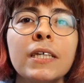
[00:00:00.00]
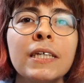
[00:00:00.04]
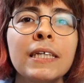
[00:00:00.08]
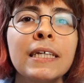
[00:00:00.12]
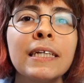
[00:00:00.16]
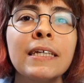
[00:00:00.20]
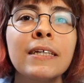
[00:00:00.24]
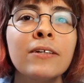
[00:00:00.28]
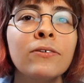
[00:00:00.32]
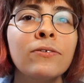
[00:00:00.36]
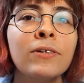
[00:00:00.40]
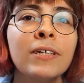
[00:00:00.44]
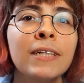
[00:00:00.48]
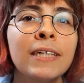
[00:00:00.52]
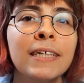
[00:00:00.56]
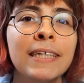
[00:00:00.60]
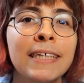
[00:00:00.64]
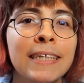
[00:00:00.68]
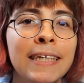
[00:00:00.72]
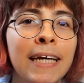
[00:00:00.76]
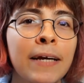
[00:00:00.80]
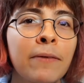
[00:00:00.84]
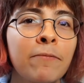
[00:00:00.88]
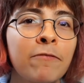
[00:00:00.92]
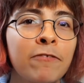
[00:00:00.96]
still doing the
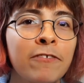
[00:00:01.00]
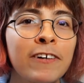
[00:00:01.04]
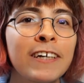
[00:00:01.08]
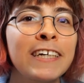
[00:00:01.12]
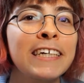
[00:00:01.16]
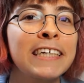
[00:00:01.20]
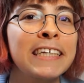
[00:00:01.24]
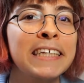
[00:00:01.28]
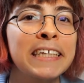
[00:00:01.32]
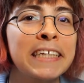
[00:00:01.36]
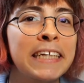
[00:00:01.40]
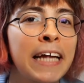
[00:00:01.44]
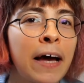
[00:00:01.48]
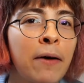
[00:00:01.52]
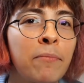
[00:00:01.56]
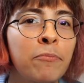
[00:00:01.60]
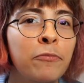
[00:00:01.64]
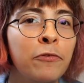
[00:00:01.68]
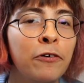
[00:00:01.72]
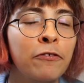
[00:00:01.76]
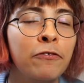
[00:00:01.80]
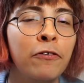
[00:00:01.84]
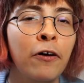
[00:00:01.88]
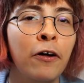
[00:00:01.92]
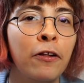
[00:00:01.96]
same thing as them
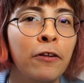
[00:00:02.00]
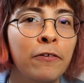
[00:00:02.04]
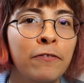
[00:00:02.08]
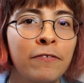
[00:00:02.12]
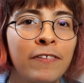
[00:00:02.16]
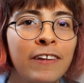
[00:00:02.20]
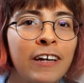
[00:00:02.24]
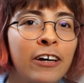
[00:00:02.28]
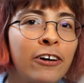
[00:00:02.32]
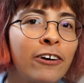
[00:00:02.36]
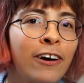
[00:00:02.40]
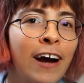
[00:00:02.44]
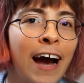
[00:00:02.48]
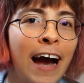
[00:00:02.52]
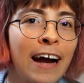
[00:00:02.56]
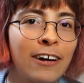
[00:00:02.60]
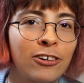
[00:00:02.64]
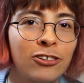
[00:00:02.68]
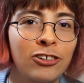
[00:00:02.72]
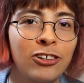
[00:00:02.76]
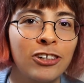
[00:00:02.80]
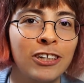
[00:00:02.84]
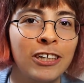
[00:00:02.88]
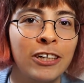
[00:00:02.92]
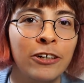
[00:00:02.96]
with all of their
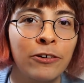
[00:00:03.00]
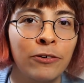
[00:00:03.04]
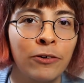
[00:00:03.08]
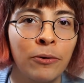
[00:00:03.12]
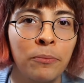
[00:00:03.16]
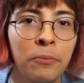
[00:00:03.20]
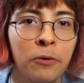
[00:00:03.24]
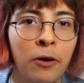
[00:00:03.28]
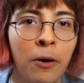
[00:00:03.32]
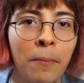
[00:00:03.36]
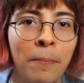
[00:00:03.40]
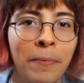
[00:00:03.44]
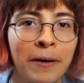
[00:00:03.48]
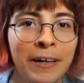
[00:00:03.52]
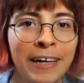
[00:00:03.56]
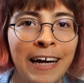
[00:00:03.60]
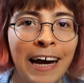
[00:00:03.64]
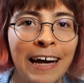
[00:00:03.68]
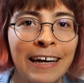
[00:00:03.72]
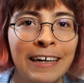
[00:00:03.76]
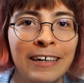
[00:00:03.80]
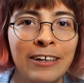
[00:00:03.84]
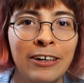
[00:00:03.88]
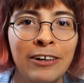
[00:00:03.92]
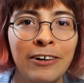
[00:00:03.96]
action hero
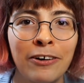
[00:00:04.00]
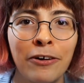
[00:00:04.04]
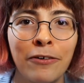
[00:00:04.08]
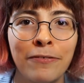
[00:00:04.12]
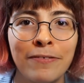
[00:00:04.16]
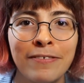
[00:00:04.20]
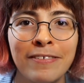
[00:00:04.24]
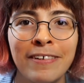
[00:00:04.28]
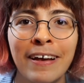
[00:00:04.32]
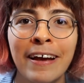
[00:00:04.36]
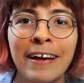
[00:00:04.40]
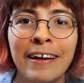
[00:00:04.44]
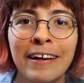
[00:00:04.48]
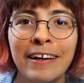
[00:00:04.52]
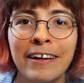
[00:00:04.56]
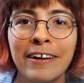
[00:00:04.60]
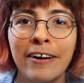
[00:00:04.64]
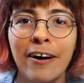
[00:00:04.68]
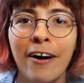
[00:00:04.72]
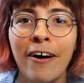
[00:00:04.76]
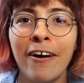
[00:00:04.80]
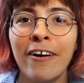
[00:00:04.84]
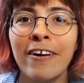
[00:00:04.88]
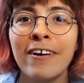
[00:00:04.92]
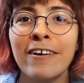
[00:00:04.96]
propaganda of saying
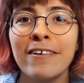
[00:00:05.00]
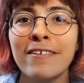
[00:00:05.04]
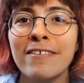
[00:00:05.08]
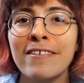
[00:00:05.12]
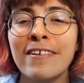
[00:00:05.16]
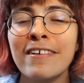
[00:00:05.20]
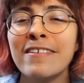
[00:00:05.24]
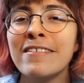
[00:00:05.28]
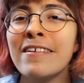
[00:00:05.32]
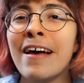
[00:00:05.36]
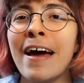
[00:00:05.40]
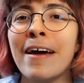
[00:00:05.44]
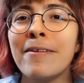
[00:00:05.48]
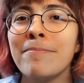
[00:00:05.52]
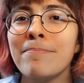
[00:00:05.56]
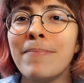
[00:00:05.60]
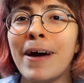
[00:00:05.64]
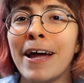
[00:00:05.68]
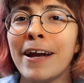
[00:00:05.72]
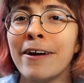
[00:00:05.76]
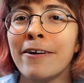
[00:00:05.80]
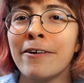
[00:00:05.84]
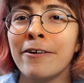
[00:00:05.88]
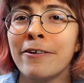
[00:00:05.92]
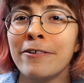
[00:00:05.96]
our cishet
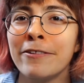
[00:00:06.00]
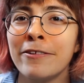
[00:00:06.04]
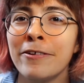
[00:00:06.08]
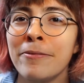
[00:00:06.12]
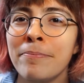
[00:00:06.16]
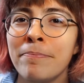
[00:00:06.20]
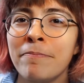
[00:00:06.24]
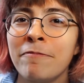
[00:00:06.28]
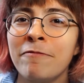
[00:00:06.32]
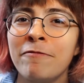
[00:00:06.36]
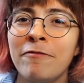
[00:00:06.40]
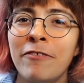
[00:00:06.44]
men are the